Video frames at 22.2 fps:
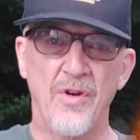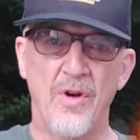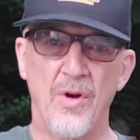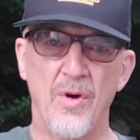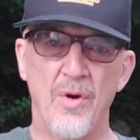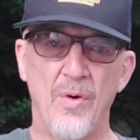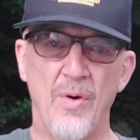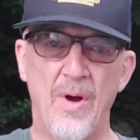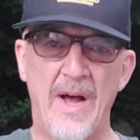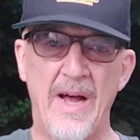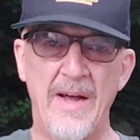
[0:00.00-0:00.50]

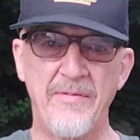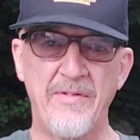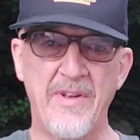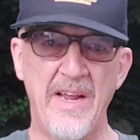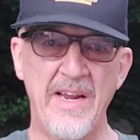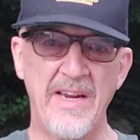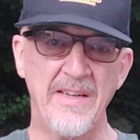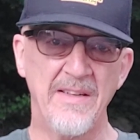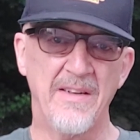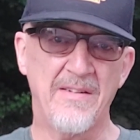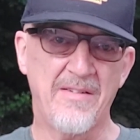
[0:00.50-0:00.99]
So I've
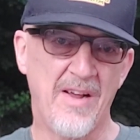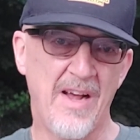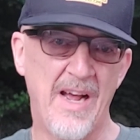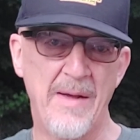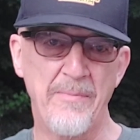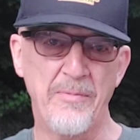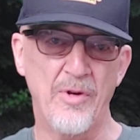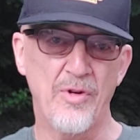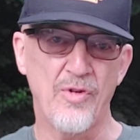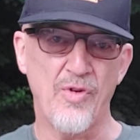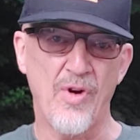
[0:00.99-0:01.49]
taken the
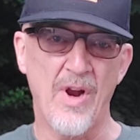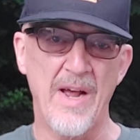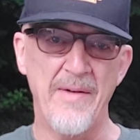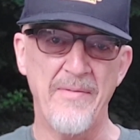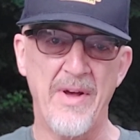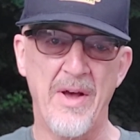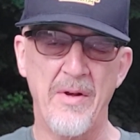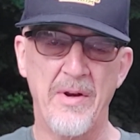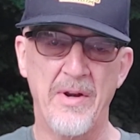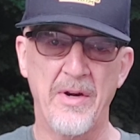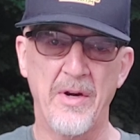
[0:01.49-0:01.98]
time to drive
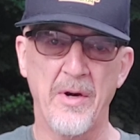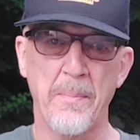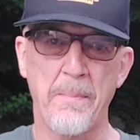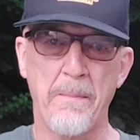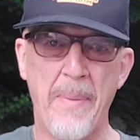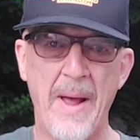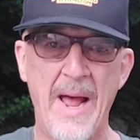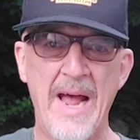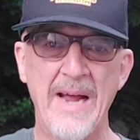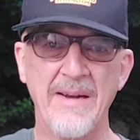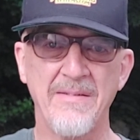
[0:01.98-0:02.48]
out here
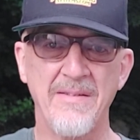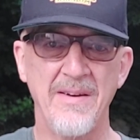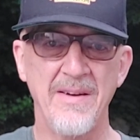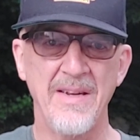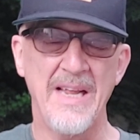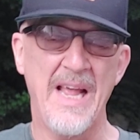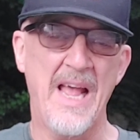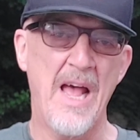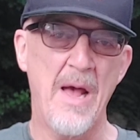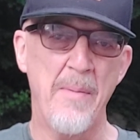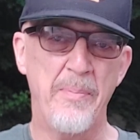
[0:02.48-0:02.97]
back to
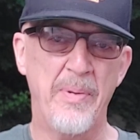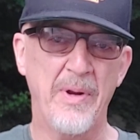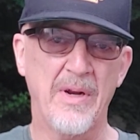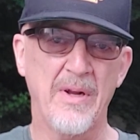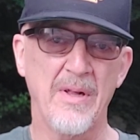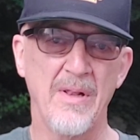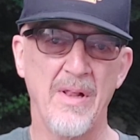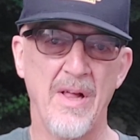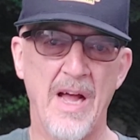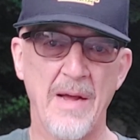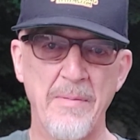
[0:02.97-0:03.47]
the Epic
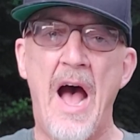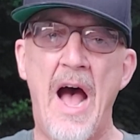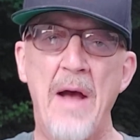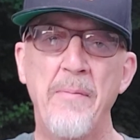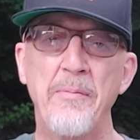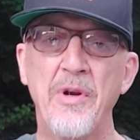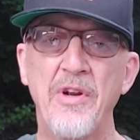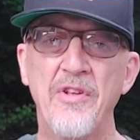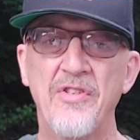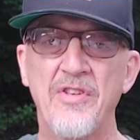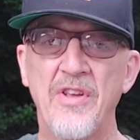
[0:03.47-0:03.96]
Climb.
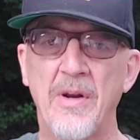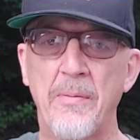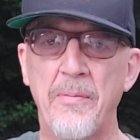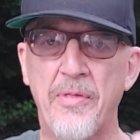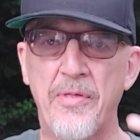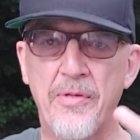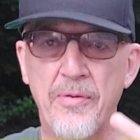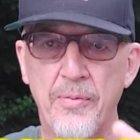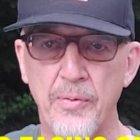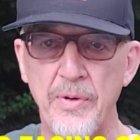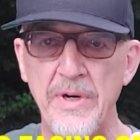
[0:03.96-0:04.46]
I'm gonna set up
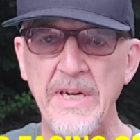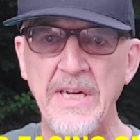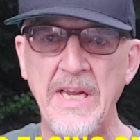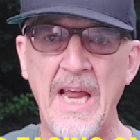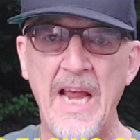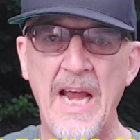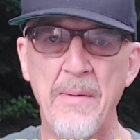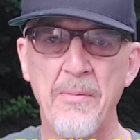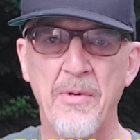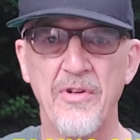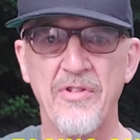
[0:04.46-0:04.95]
three
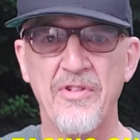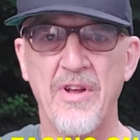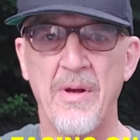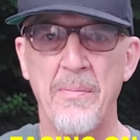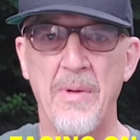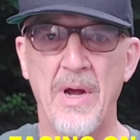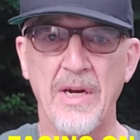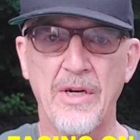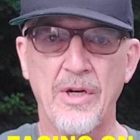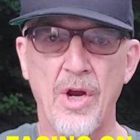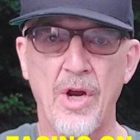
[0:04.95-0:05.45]
cameras on my